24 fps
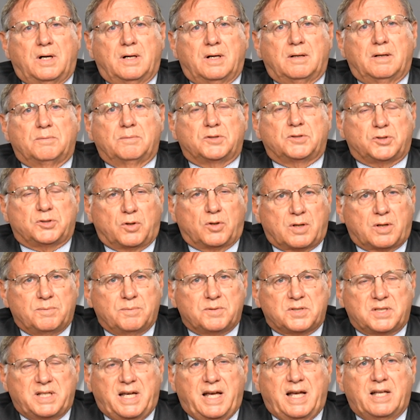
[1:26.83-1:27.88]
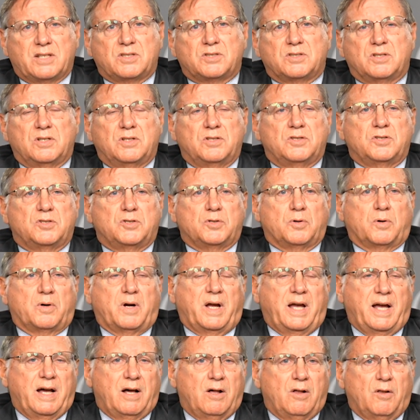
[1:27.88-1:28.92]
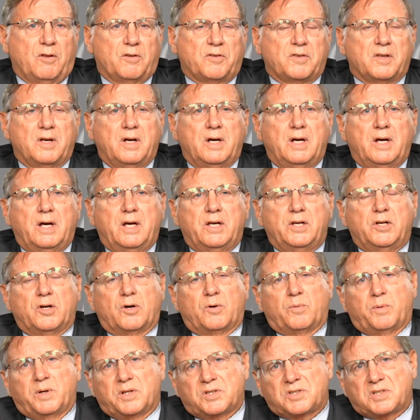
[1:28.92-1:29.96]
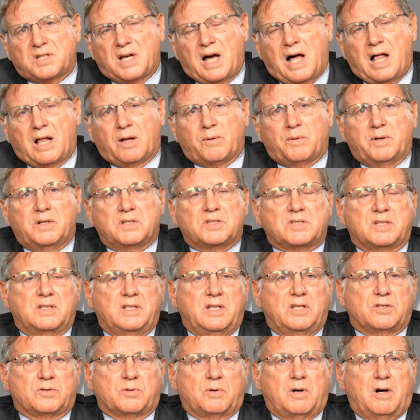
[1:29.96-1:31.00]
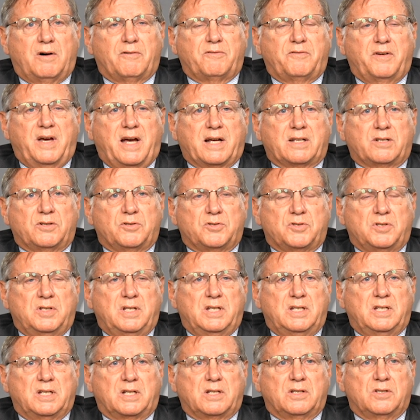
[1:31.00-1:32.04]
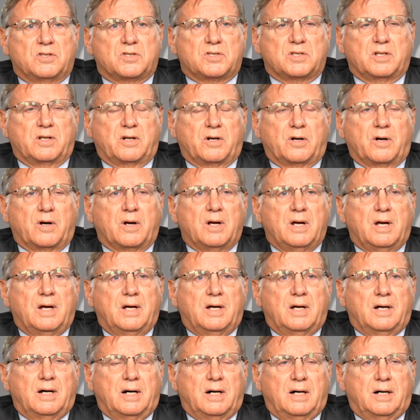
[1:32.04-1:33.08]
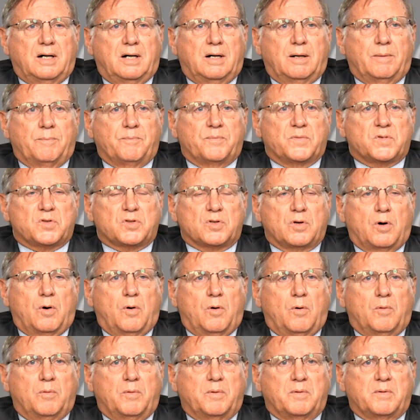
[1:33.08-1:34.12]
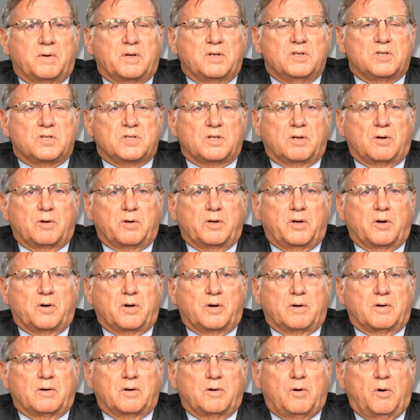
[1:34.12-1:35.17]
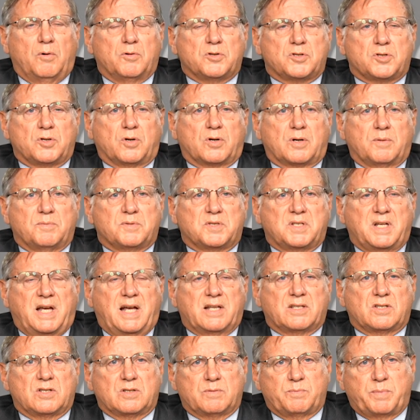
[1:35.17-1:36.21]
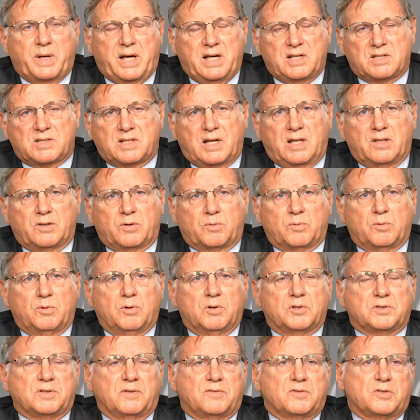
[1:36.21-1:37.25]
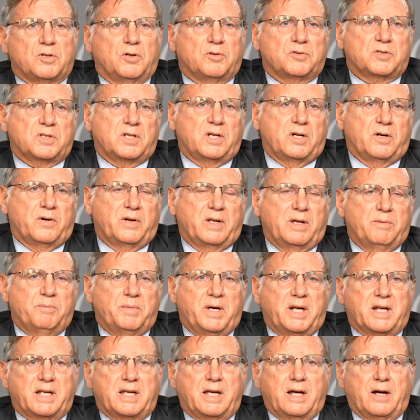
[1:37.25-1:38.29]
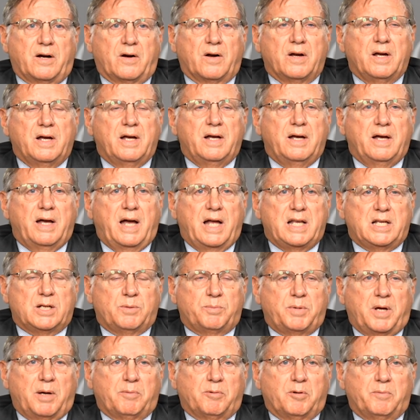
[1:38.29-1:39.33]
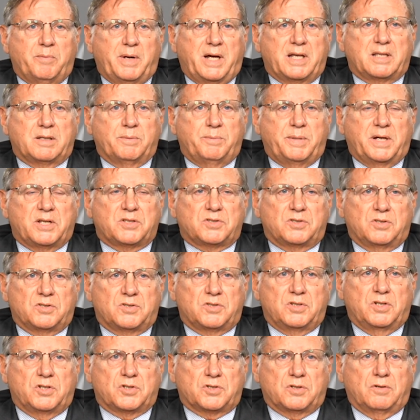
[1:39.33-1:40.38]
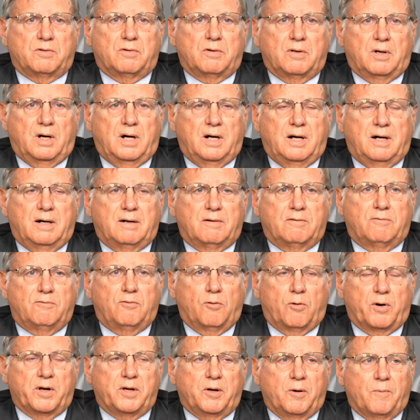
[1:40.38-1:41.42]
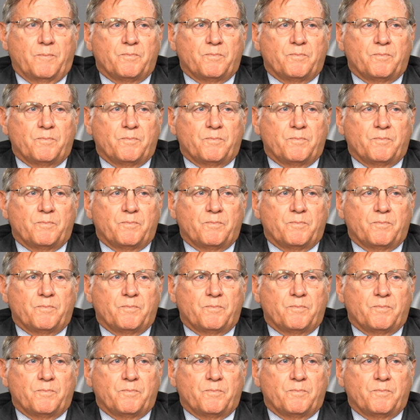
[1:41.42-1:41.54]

circumstances, your health, your risk tolerance, and these are all factors you need to consider. So consider your own circumstances based on the rules of Social Security and Medicare, and you'll be able to make the best decision for you.